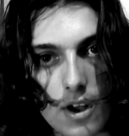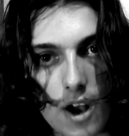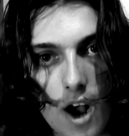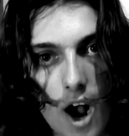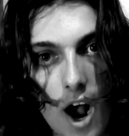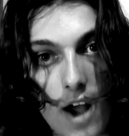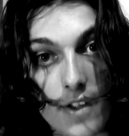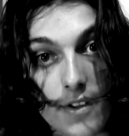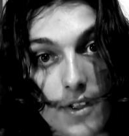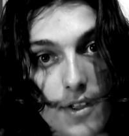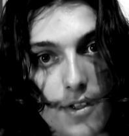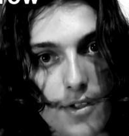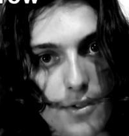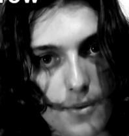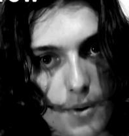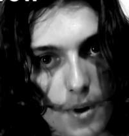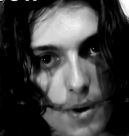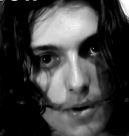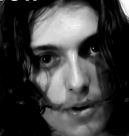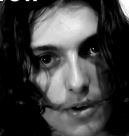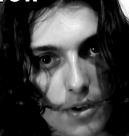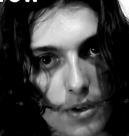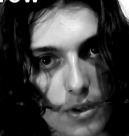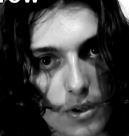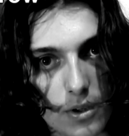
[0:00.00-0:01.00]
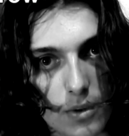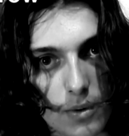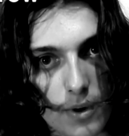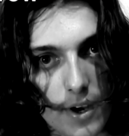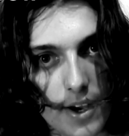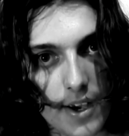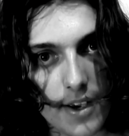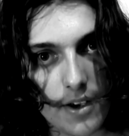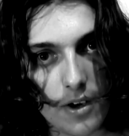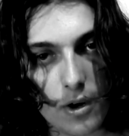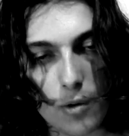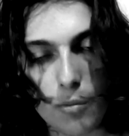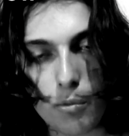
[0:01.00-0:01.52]
Either throw it all
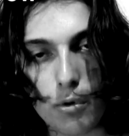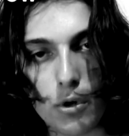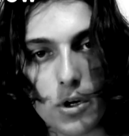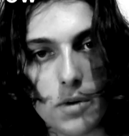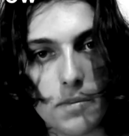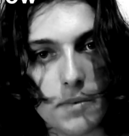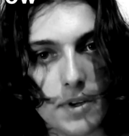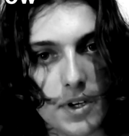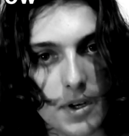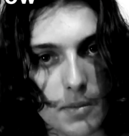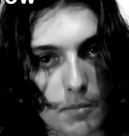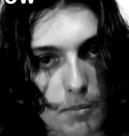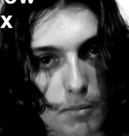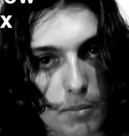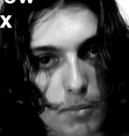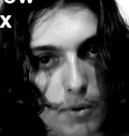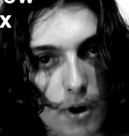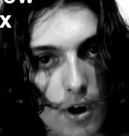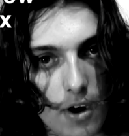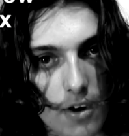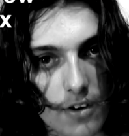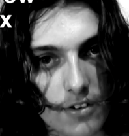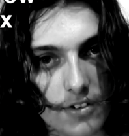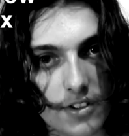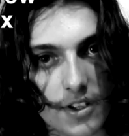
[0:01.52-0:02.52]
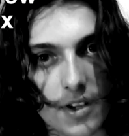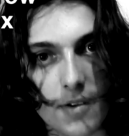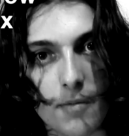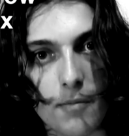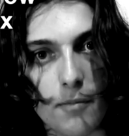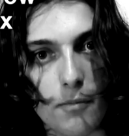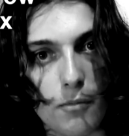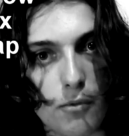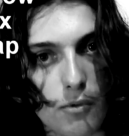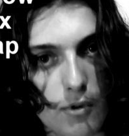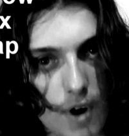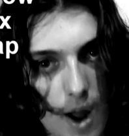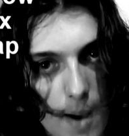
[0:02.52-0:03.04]
away or put them in a box
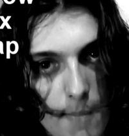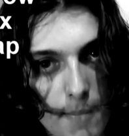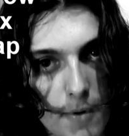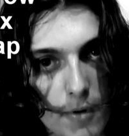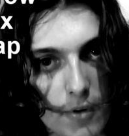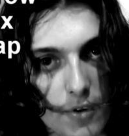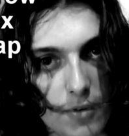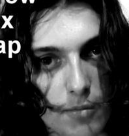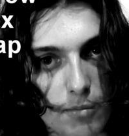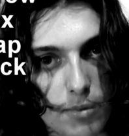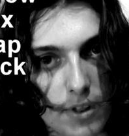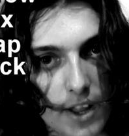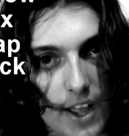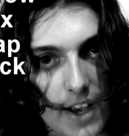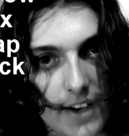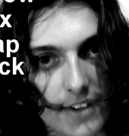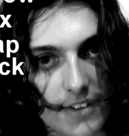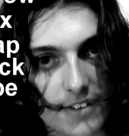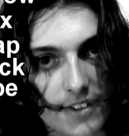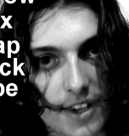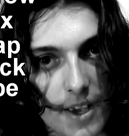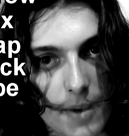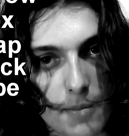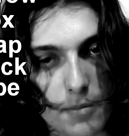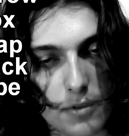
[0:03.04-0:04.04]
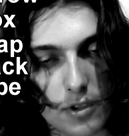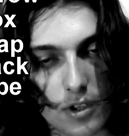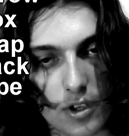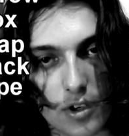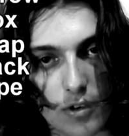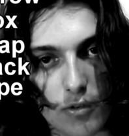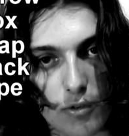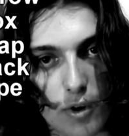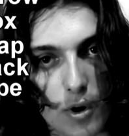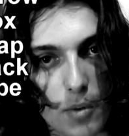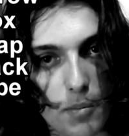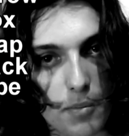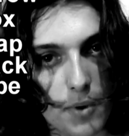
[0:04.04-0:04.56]
and wrap it with black tape so you
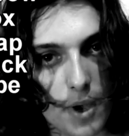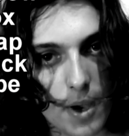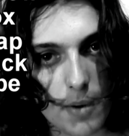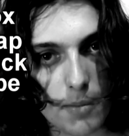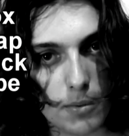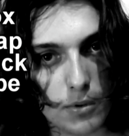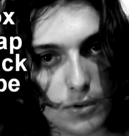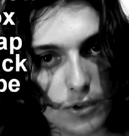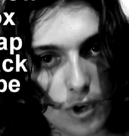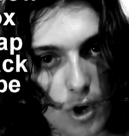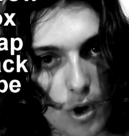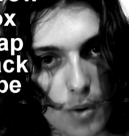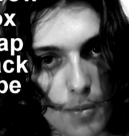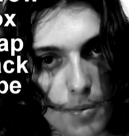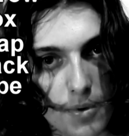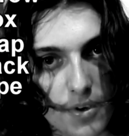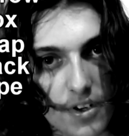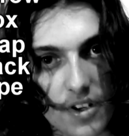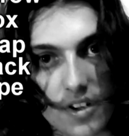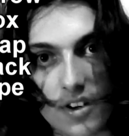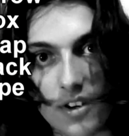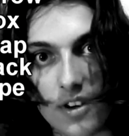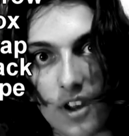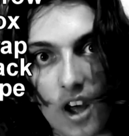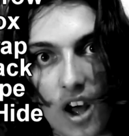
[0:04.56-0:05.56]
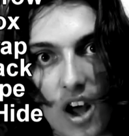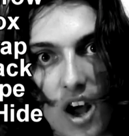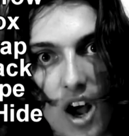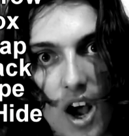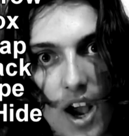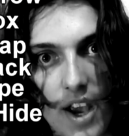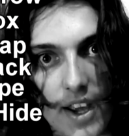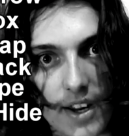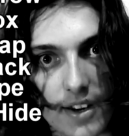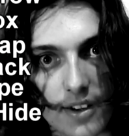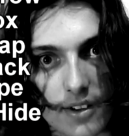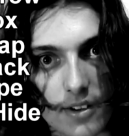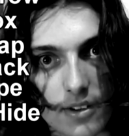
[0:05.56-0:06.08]
won't be able to open it and
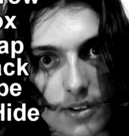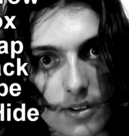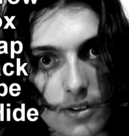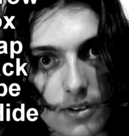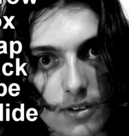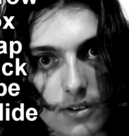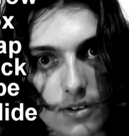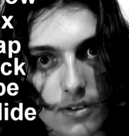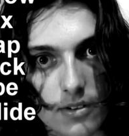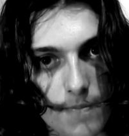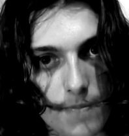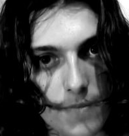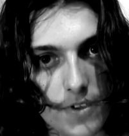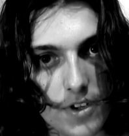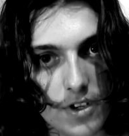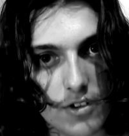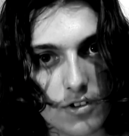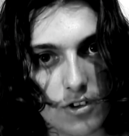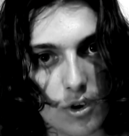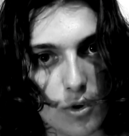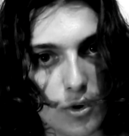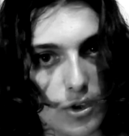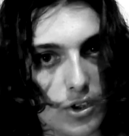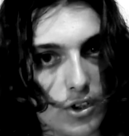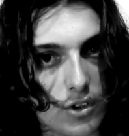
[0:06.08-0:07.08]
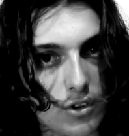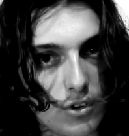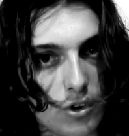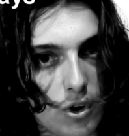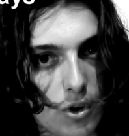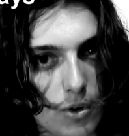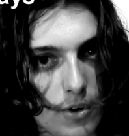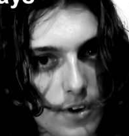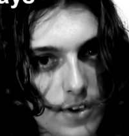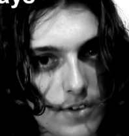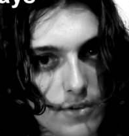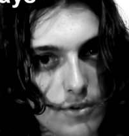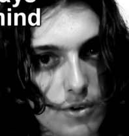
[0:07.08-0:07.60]
hide it. So you can
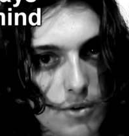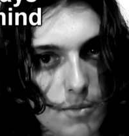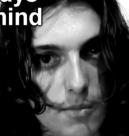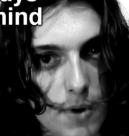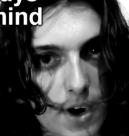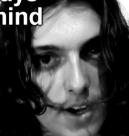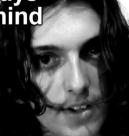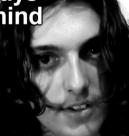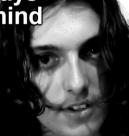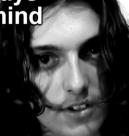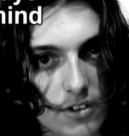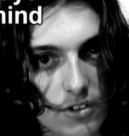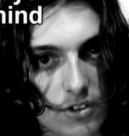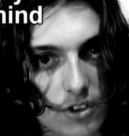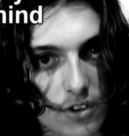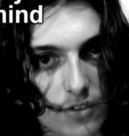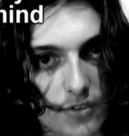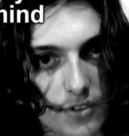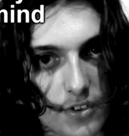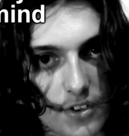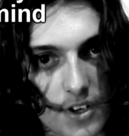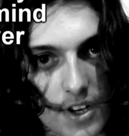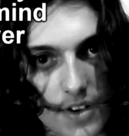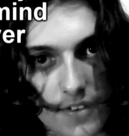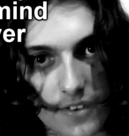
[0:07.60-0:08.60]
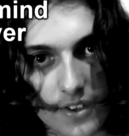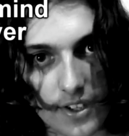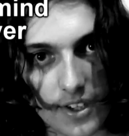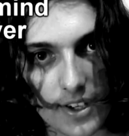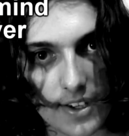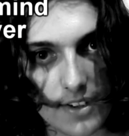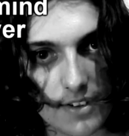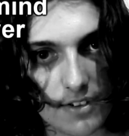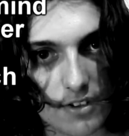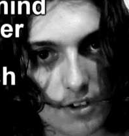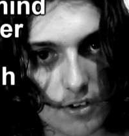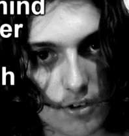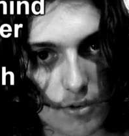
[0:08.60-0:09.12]
always remind yourself to never get
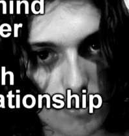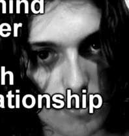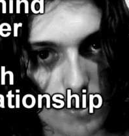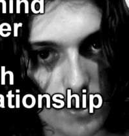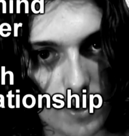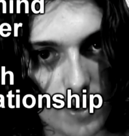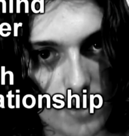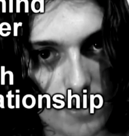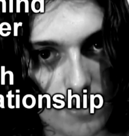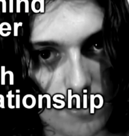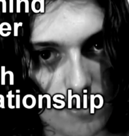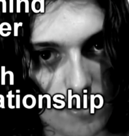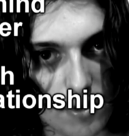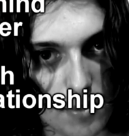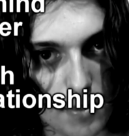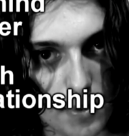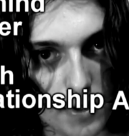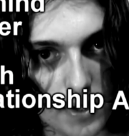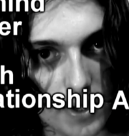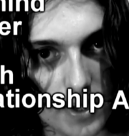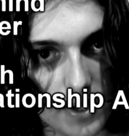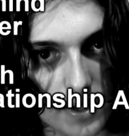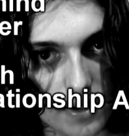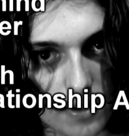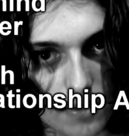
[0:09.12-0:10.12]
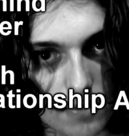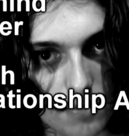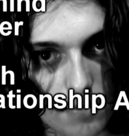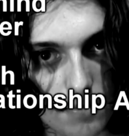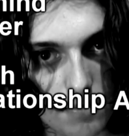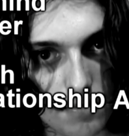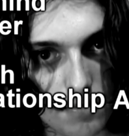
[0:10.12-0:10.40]
in such a relationship again.